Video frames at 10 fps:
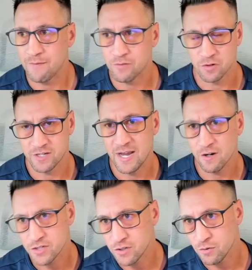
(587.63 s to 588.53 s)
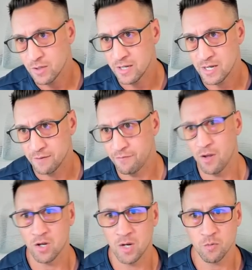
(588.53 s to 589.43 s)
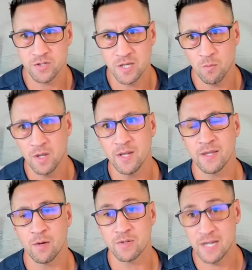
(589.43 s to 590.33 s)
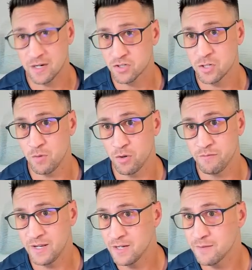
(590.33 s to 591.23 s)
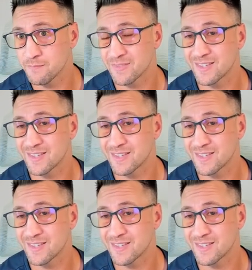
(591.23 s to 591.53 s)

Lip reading: After a day or two, it had followed up with someone that was actually motivated,